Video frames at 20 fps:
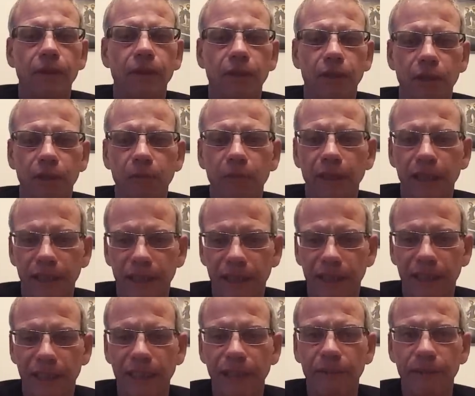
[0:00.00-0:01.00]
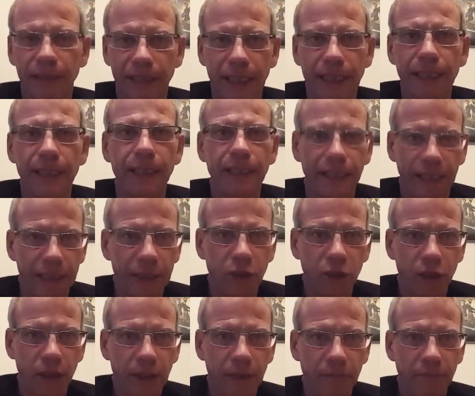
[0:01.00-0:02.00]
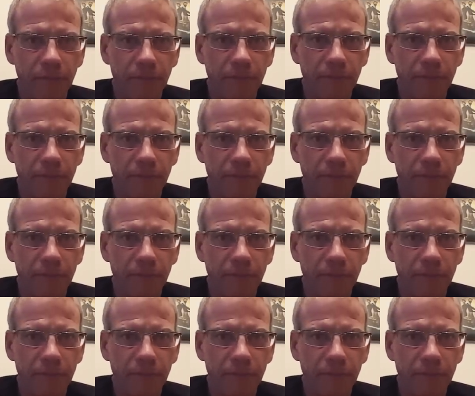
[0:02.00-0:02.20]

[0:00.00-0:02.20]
I can't wait to see you again next year.